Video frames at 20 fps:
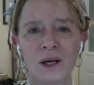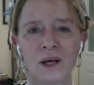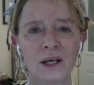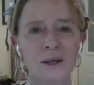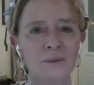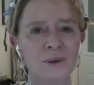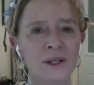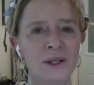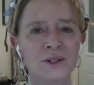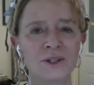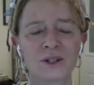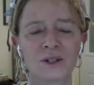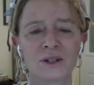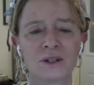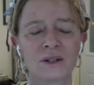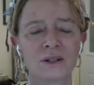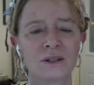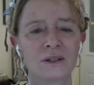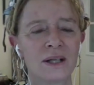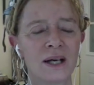it means
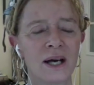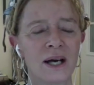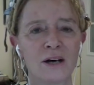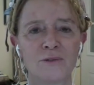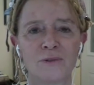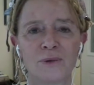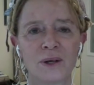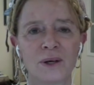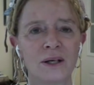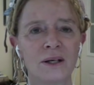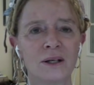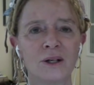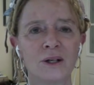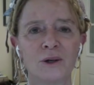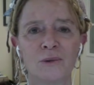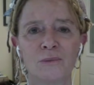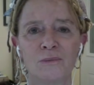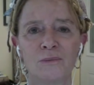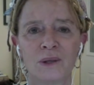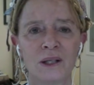you're halfway
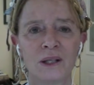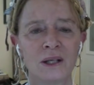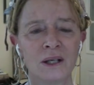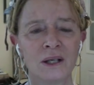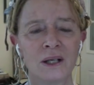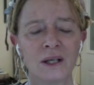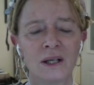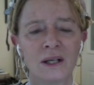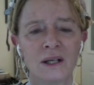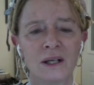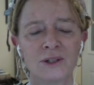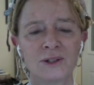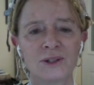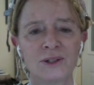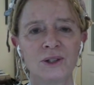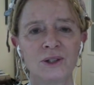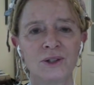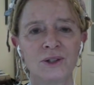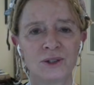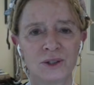home mm. as
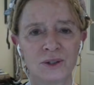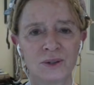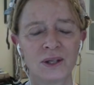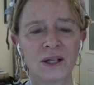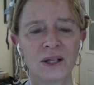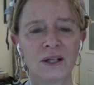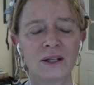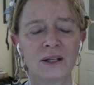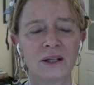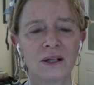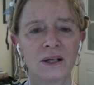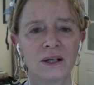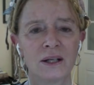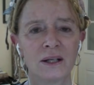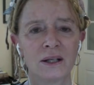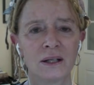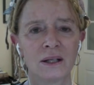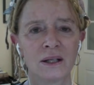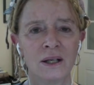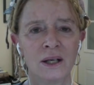soon you get
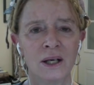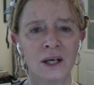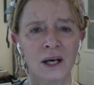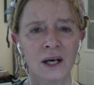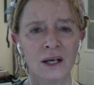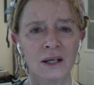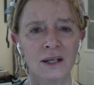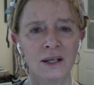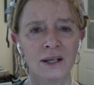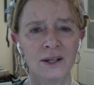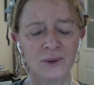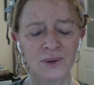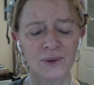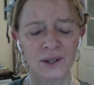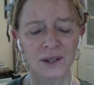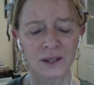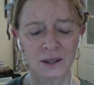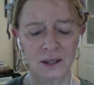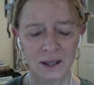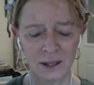there. Another
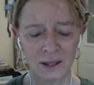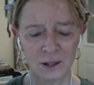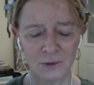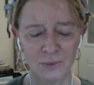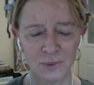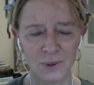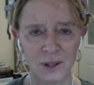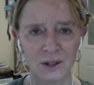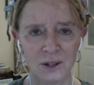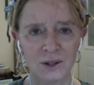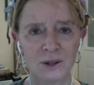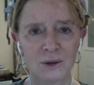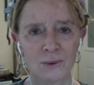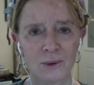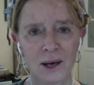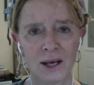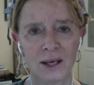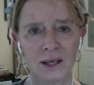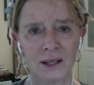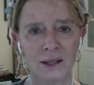thing, like if we do the
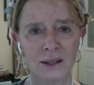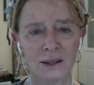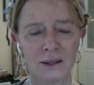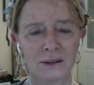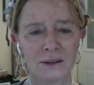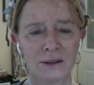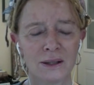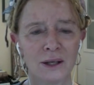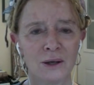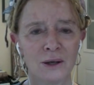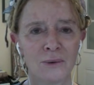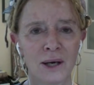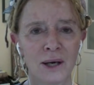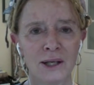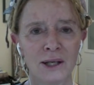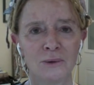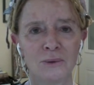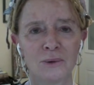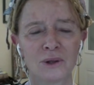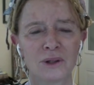writing, a
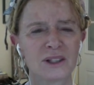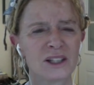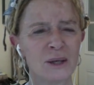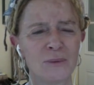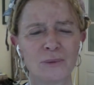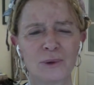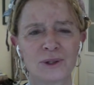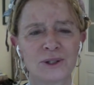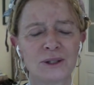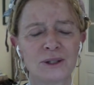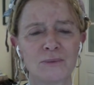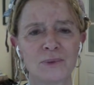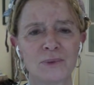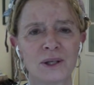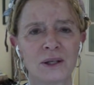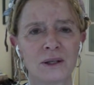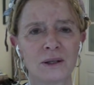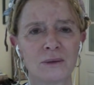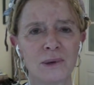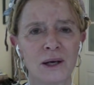writing workshop or
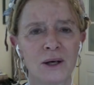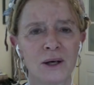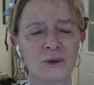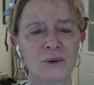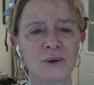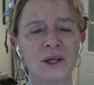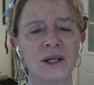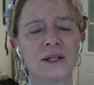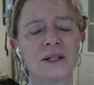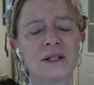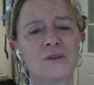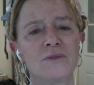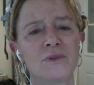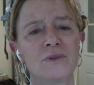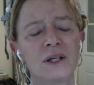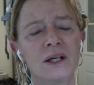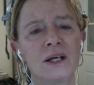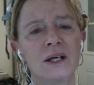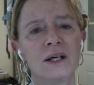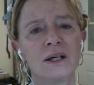something about
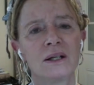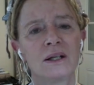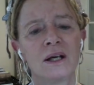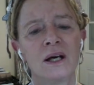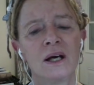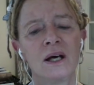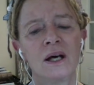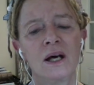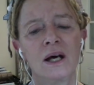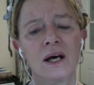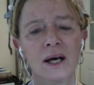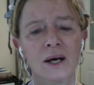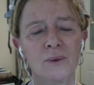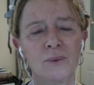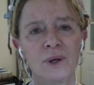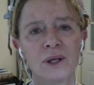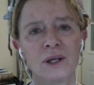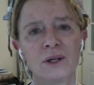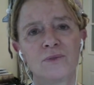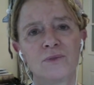creativity at, at
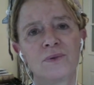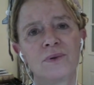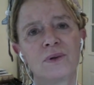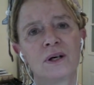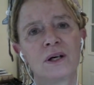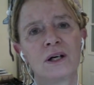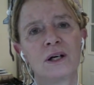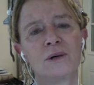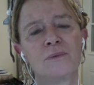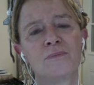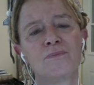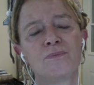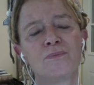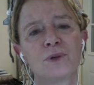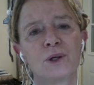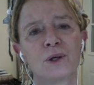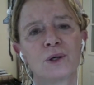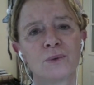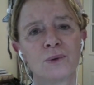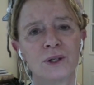one of um,
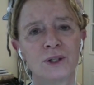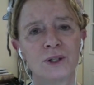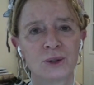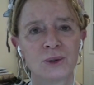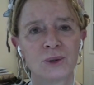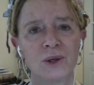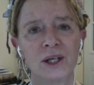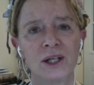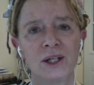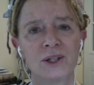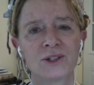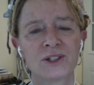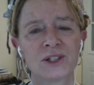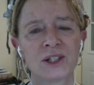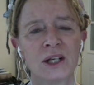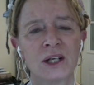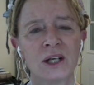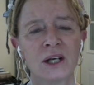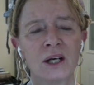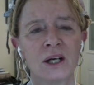your retreats,
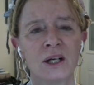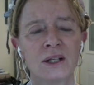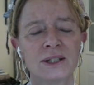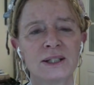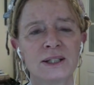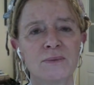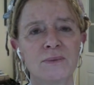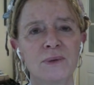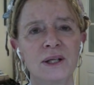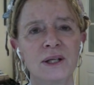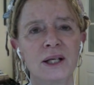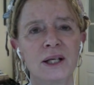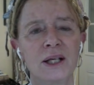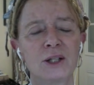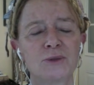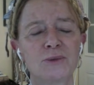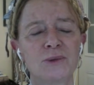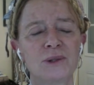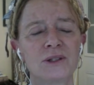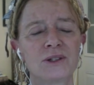something that
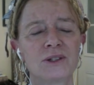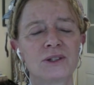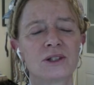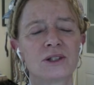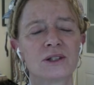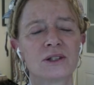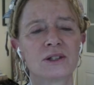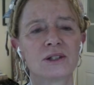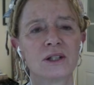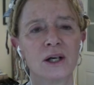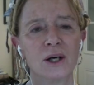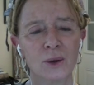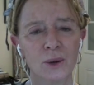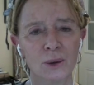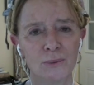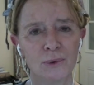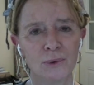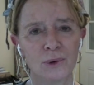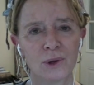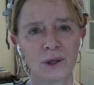has been so
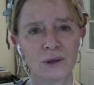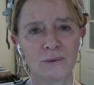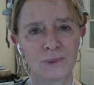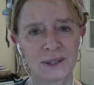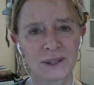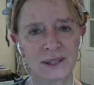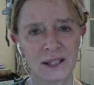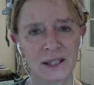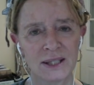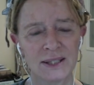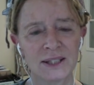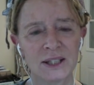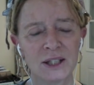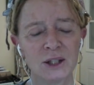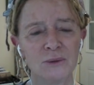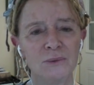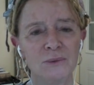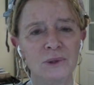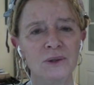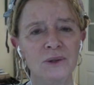important besides the
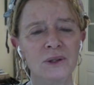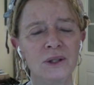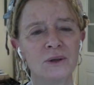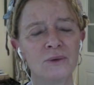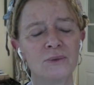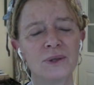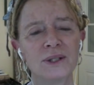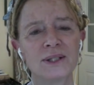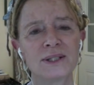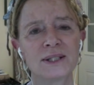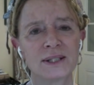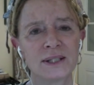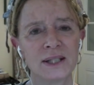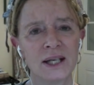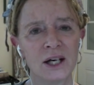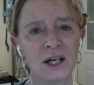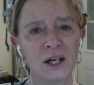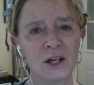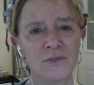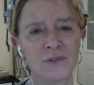communion with
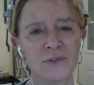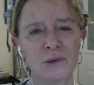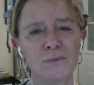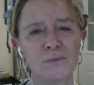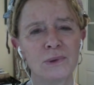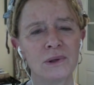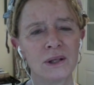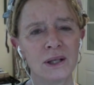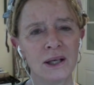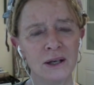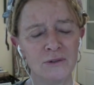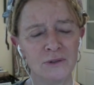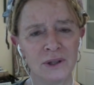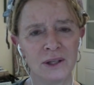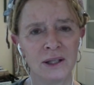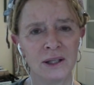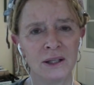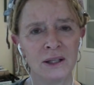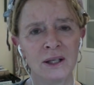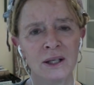self, the
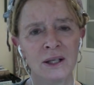beloved,